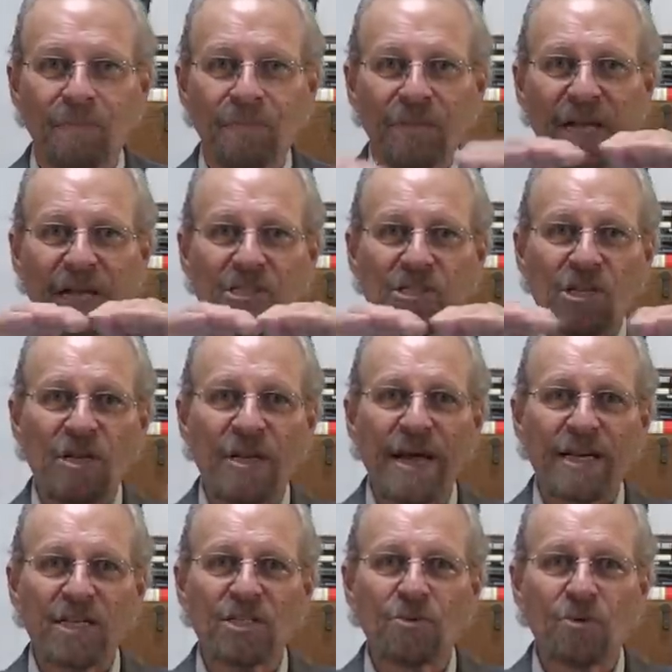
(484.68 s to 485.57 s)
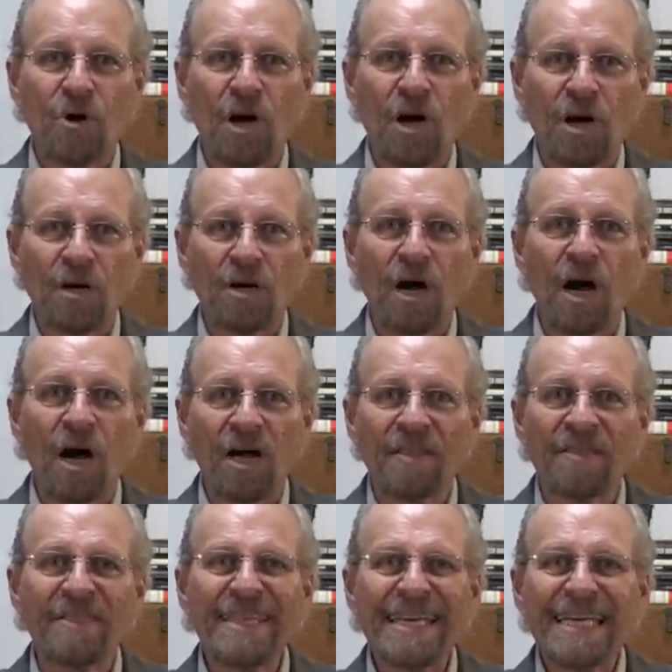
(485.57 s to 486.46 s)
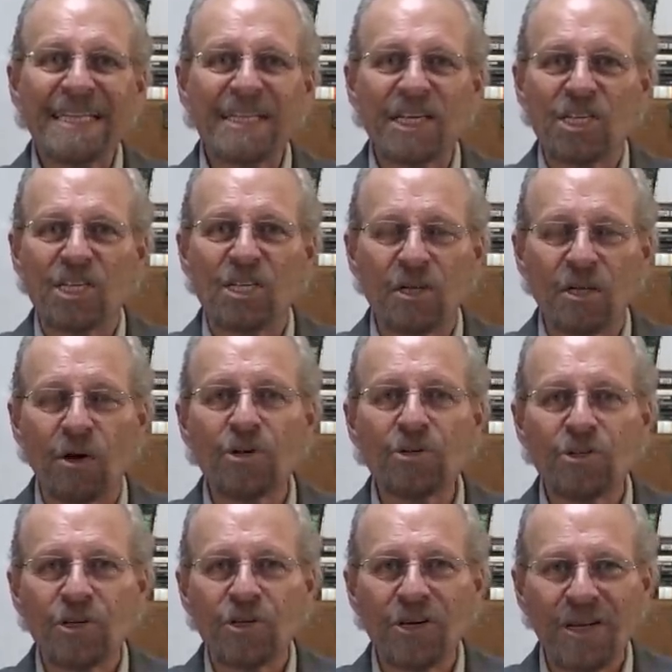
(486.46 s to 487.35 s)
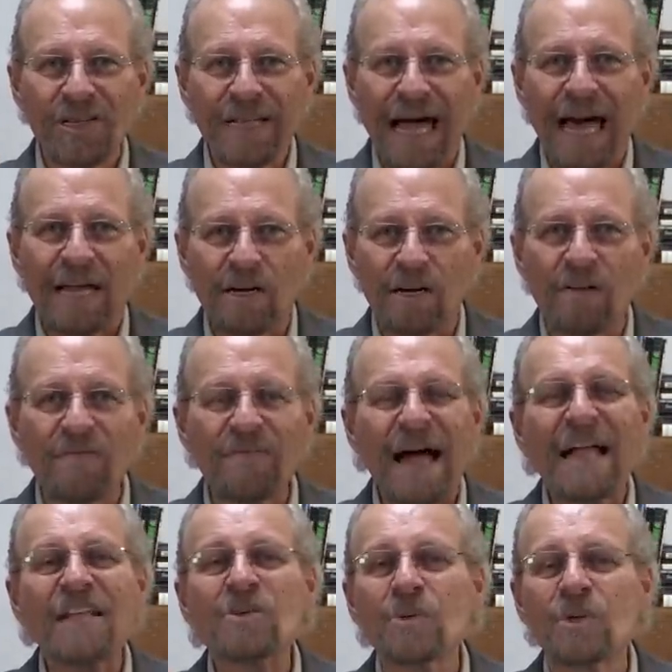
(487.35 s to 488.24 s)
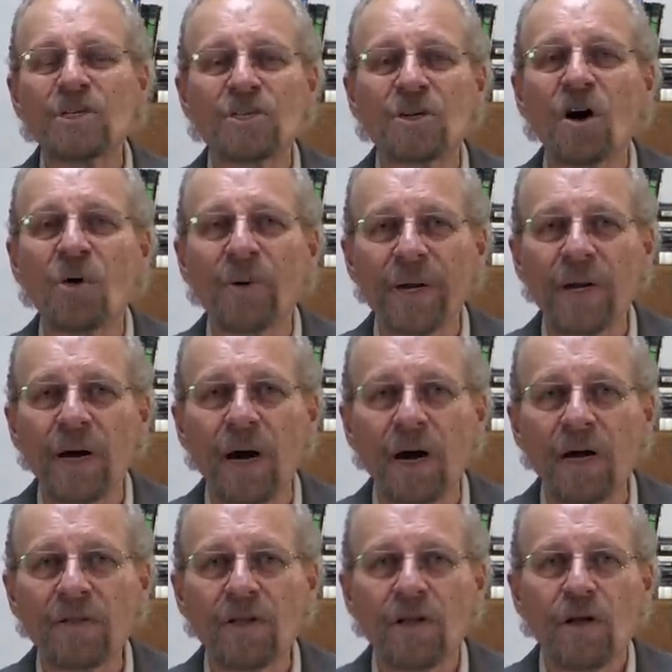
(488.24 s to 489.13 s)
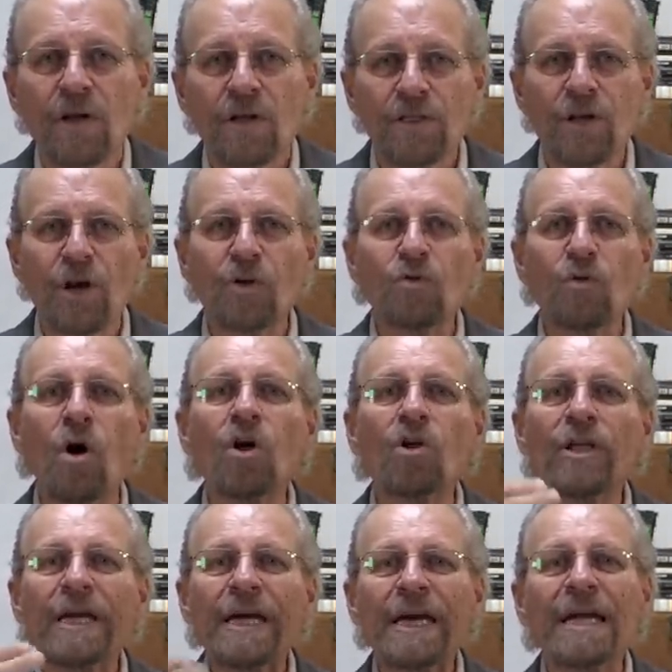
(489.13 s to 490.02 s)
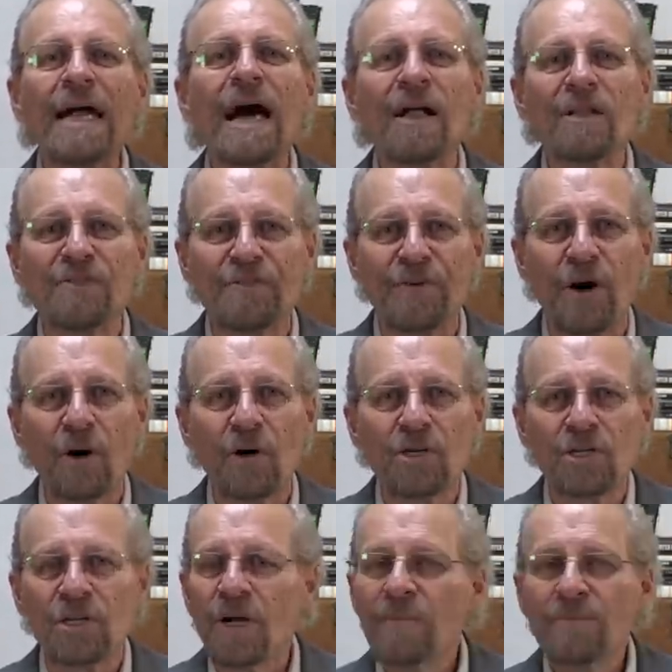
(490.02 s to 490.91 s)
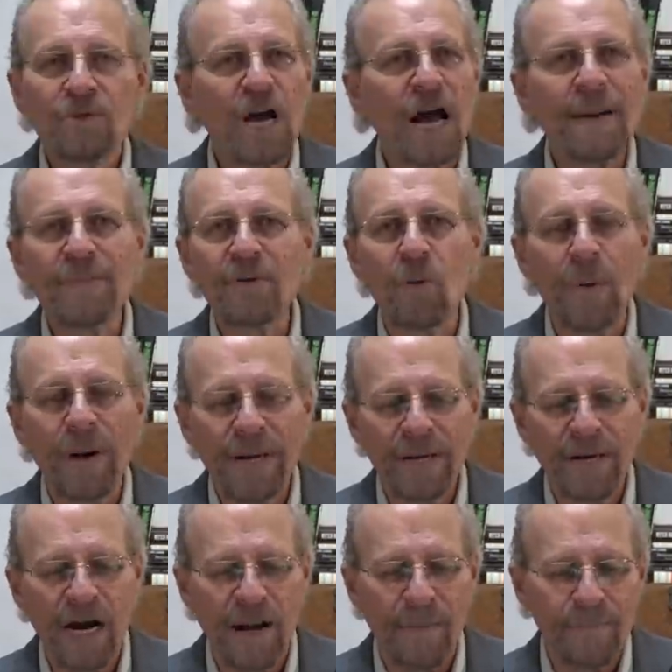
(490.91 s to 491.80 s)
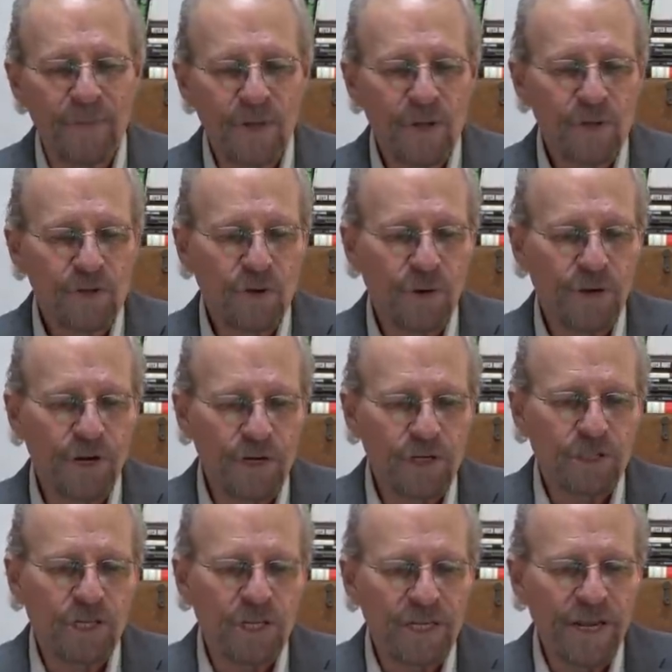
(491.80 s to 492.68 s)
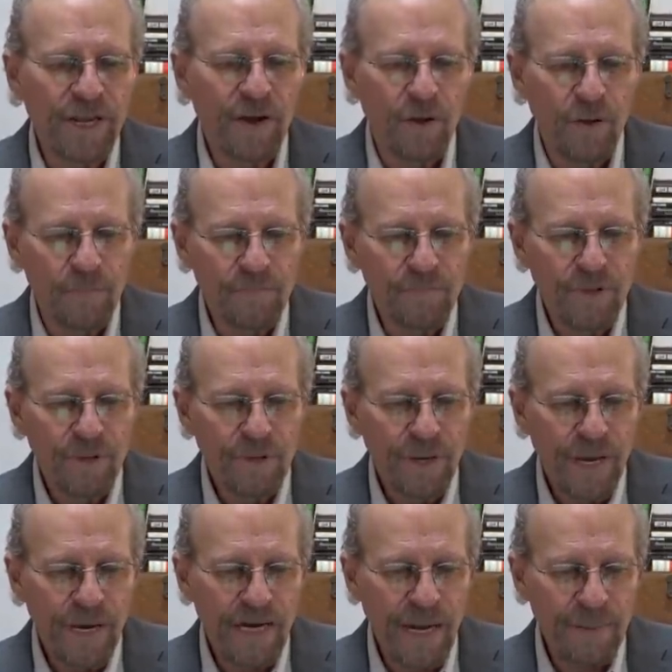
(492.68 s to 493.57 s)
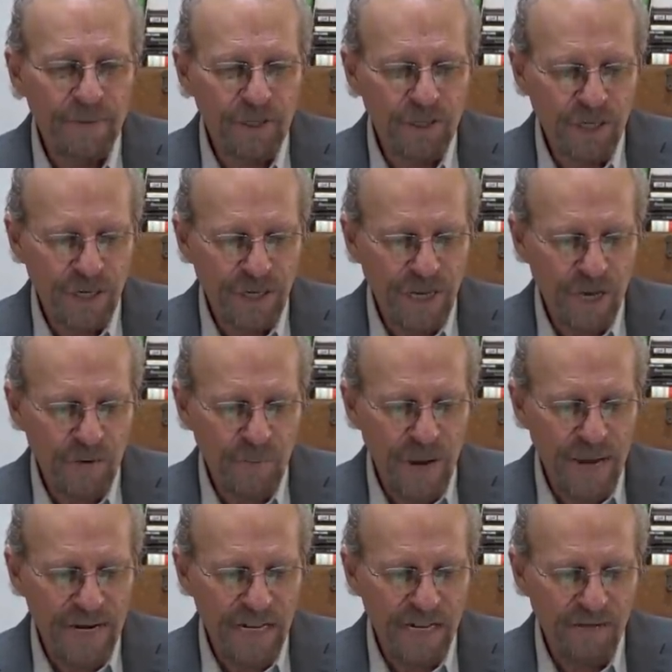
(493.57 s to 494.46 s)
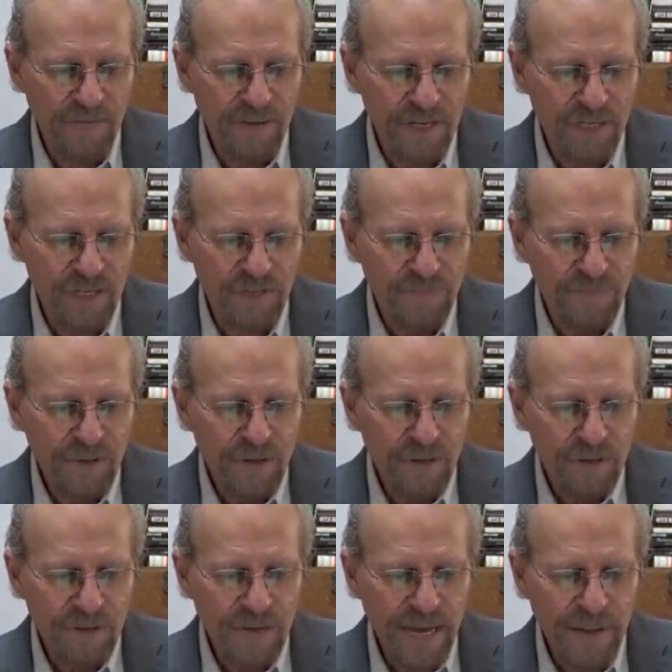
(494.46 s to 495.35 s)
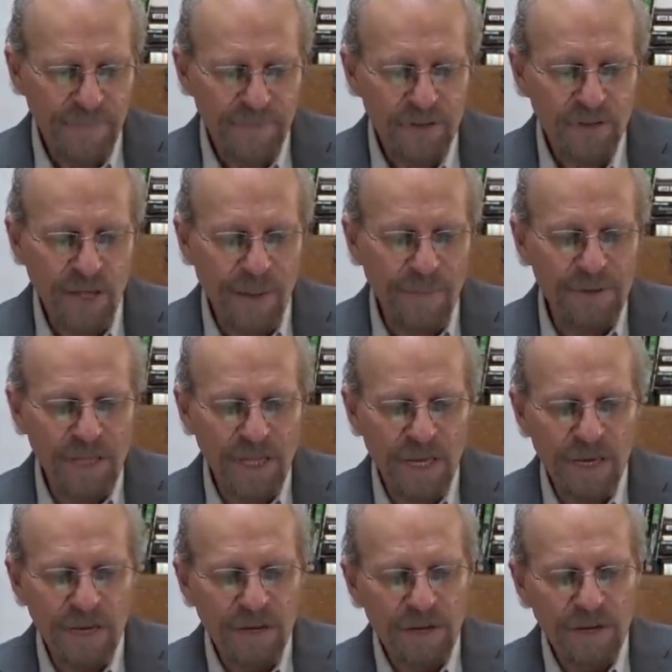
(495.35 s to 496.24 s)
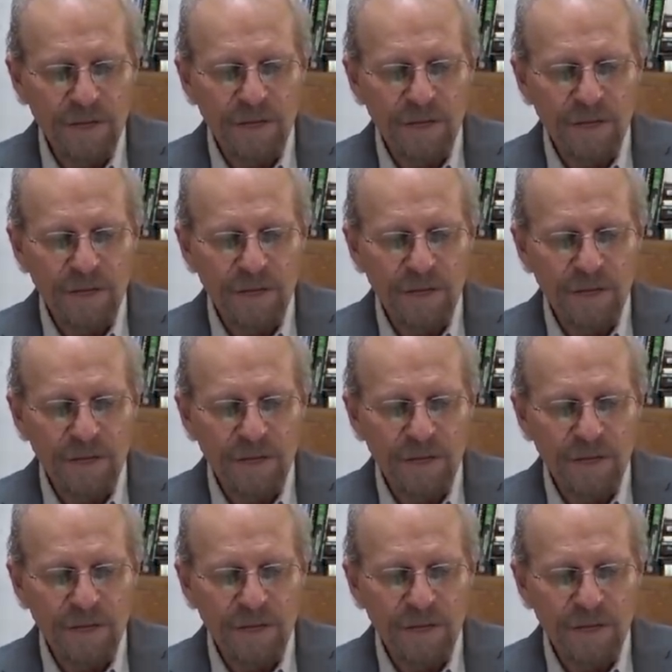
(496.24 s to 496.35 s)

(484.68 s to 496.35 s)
It's the next rung on the disclosure ladder. That's what's going on. They're rolling it out, folks. Time to wake up. So here's the deal, and I'm just going to get right into this, that some of the